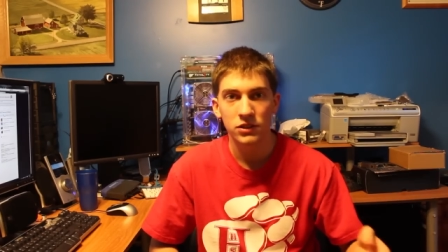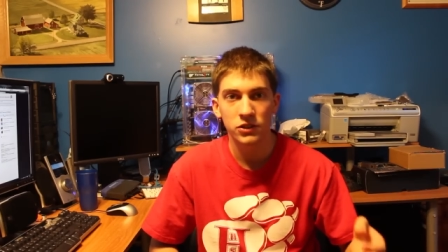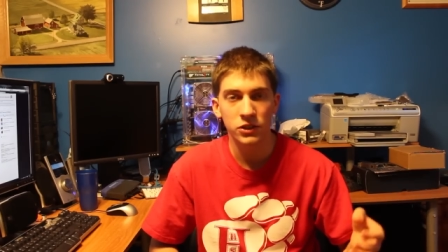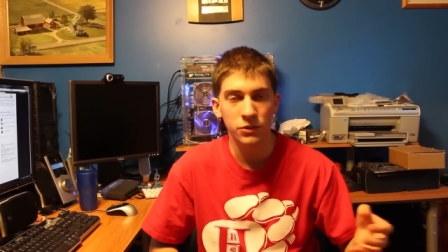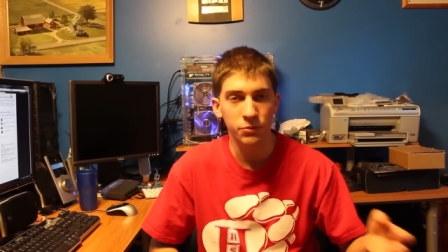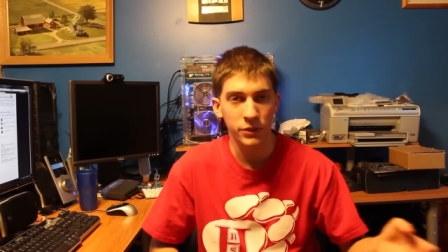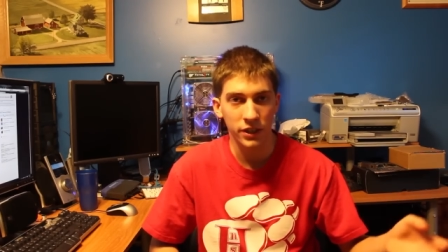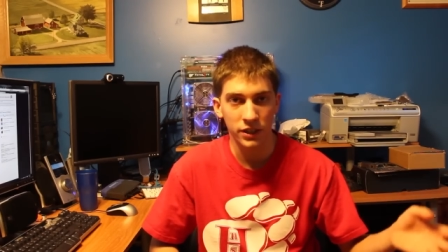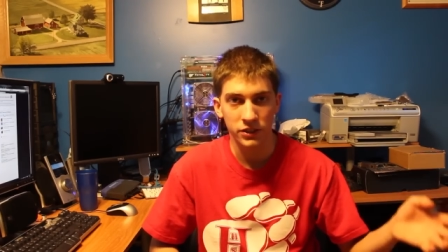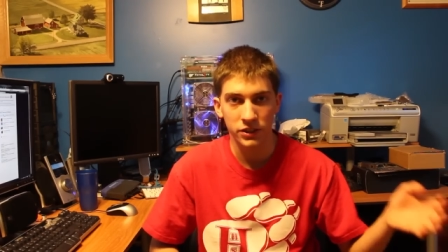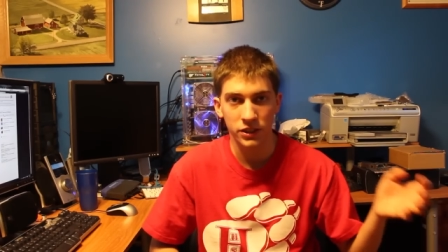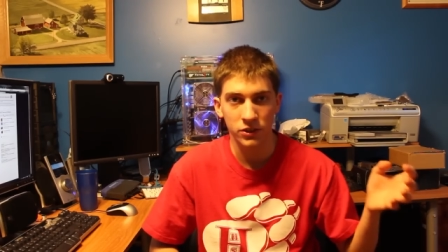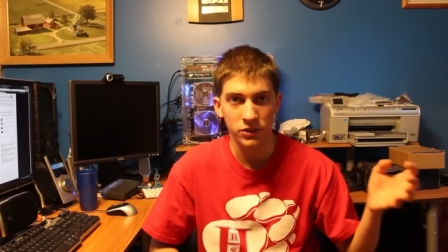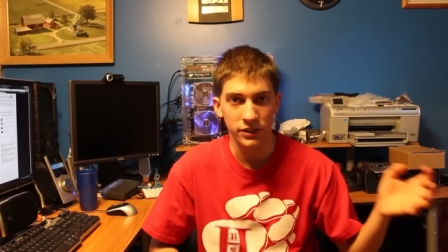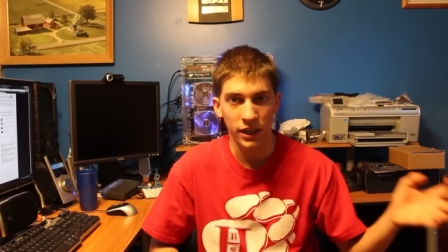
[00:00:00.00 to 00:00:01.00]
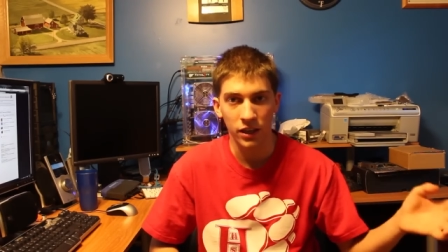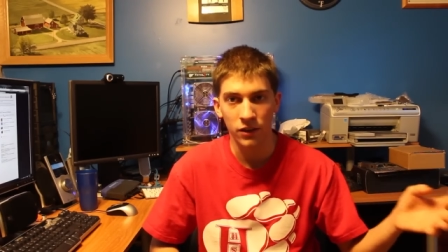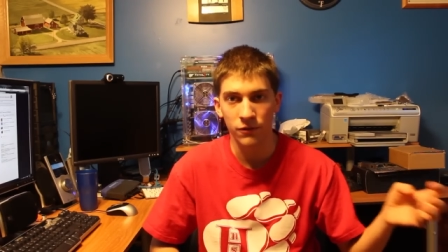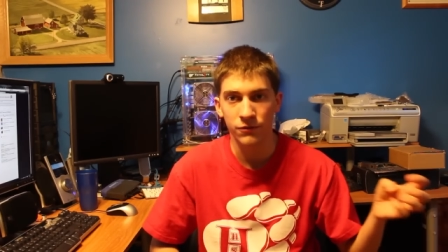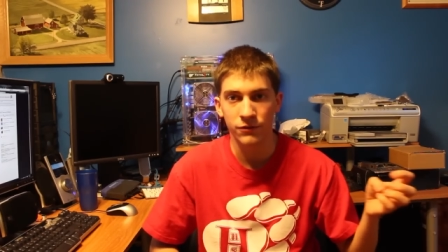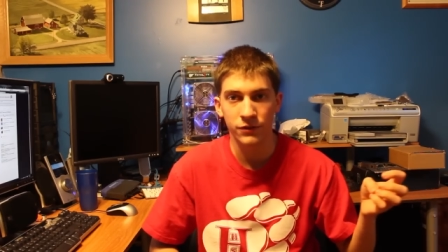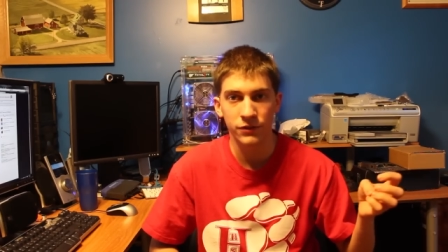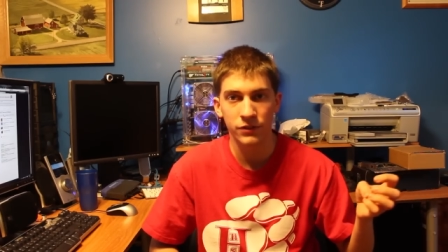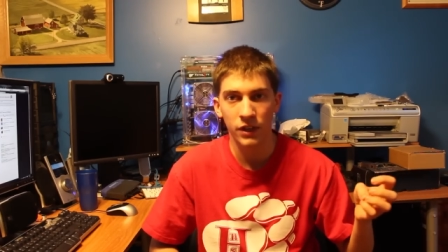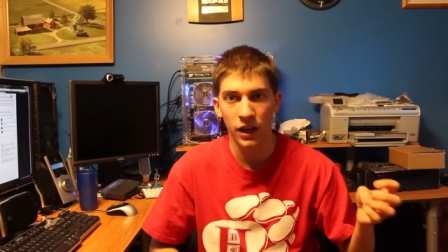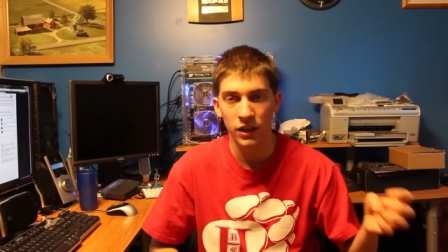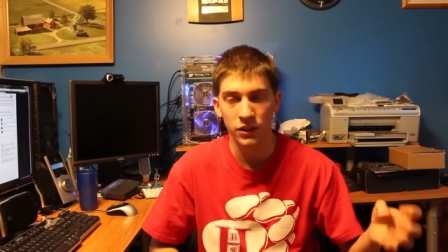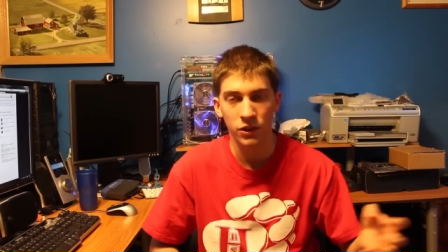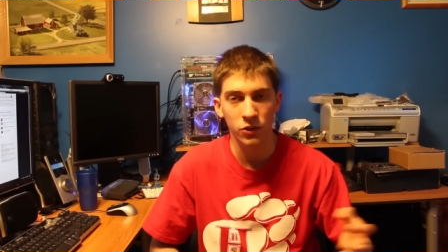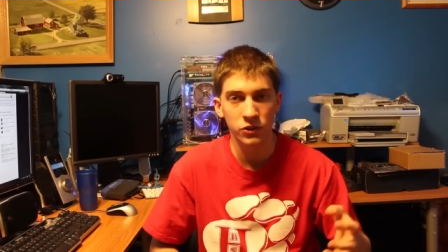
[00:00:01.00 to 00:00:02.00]
GPS signals, how do
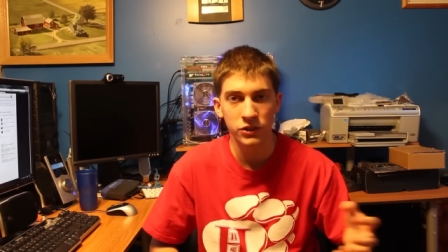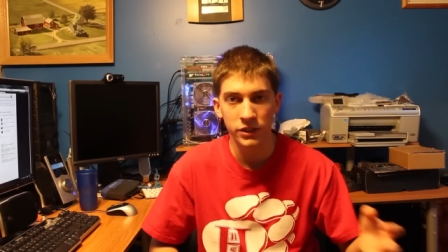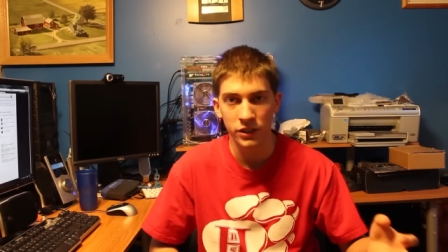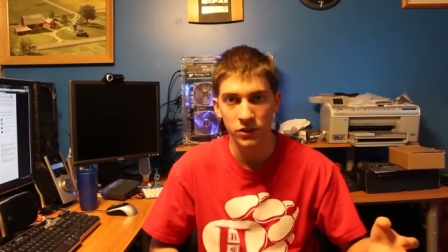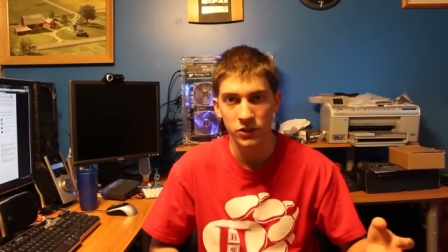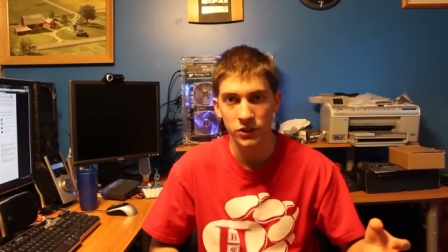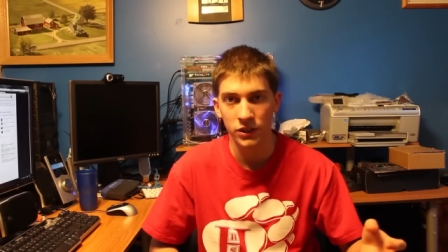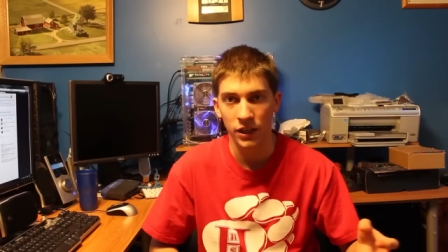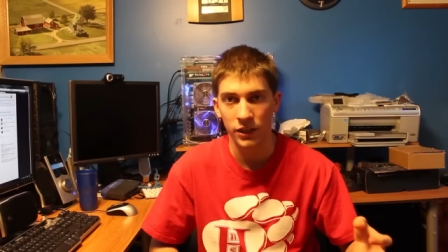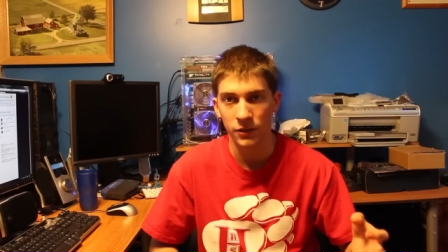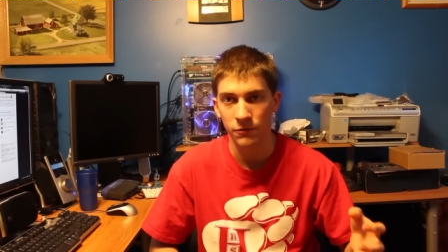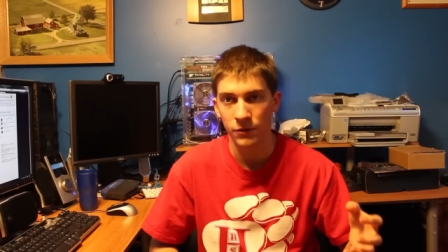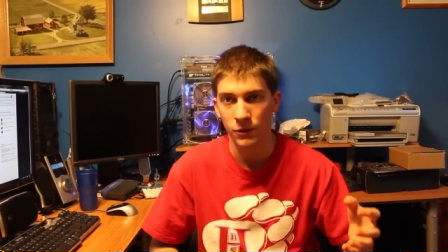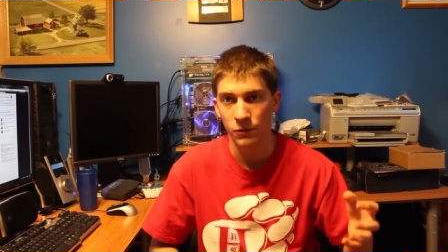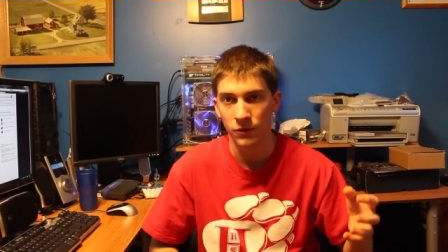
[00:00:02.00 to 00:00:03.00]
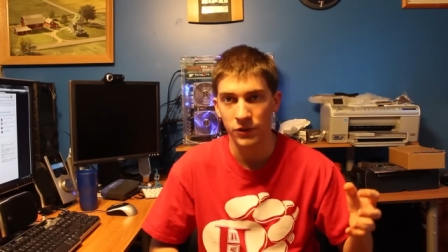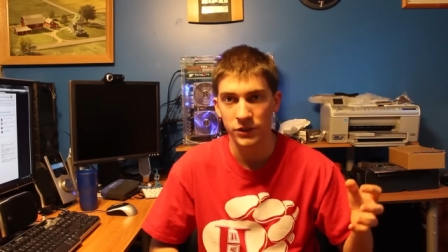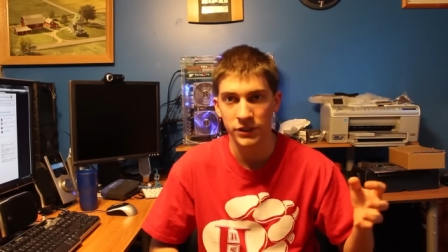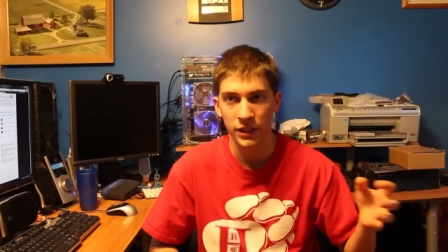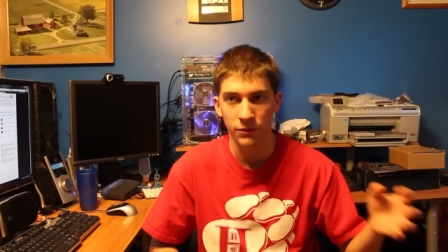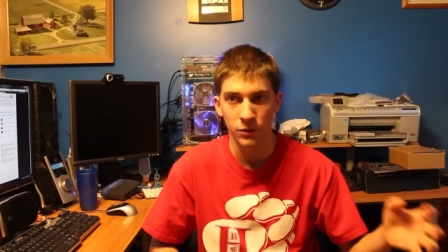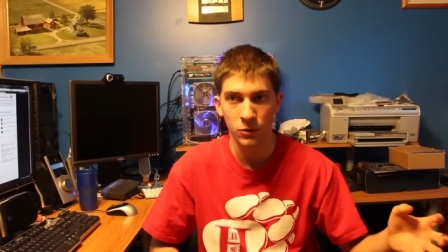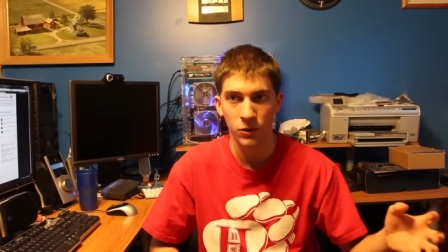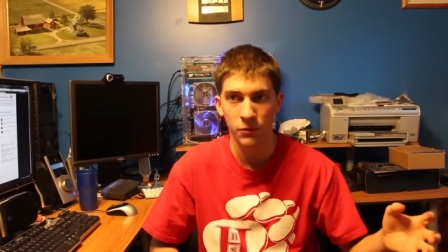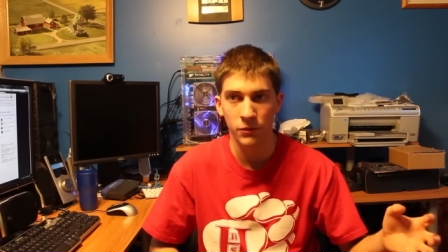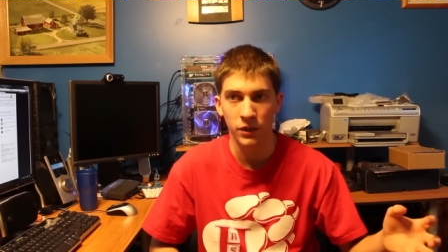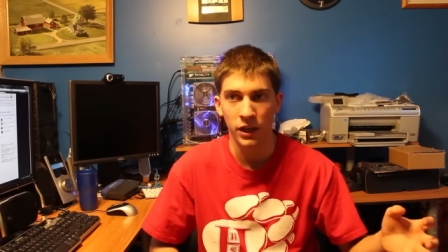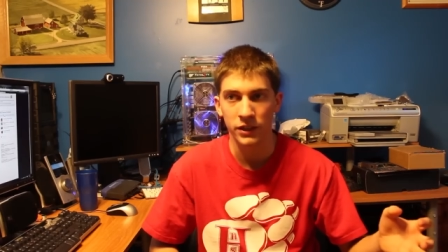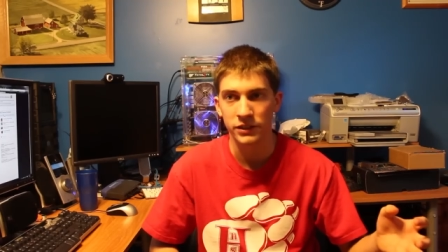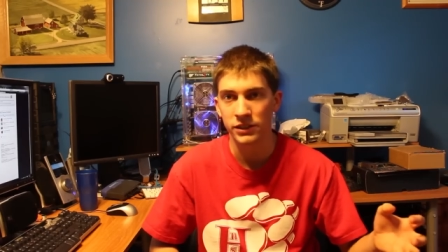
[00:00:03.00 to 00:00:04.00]
how do those signals not interfere with the same
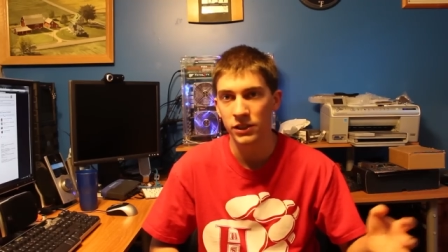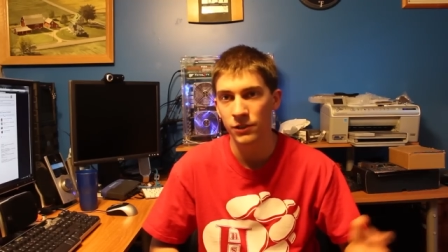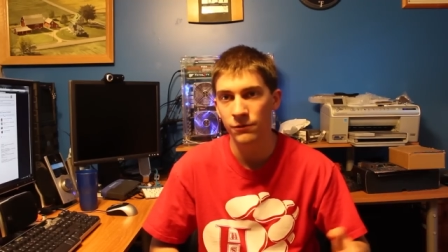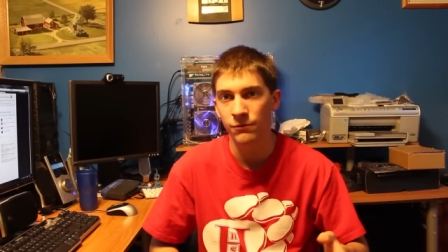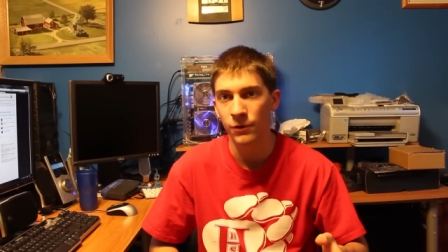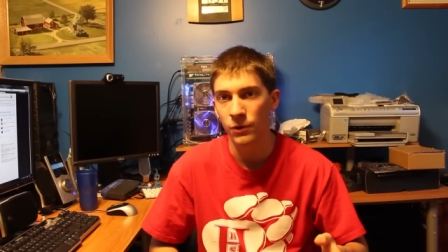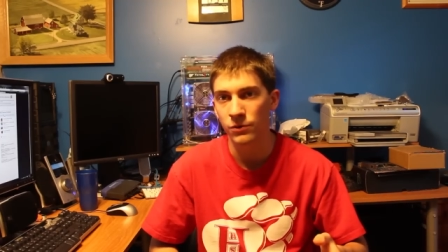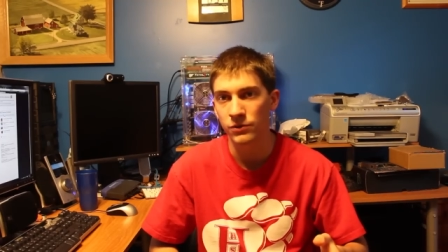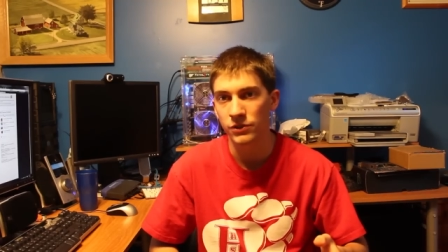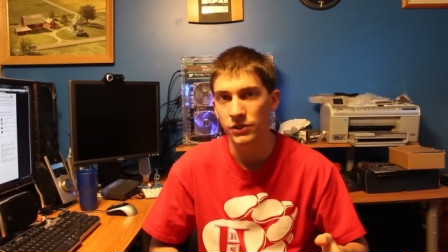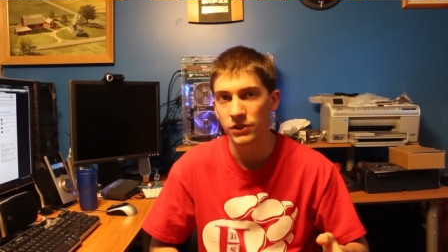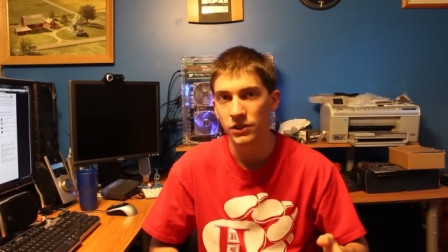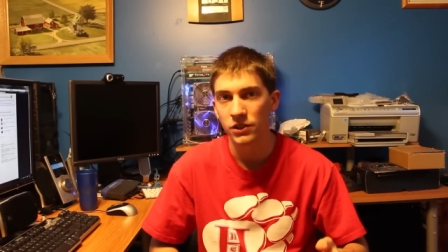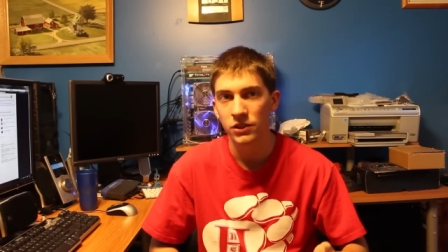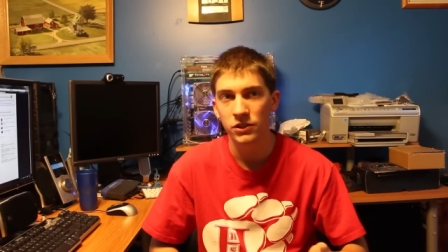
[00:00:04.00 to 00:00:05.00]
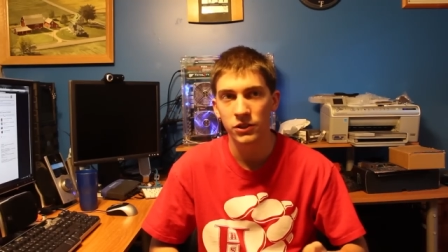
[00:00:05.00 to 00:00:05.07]
equipment as cell phones?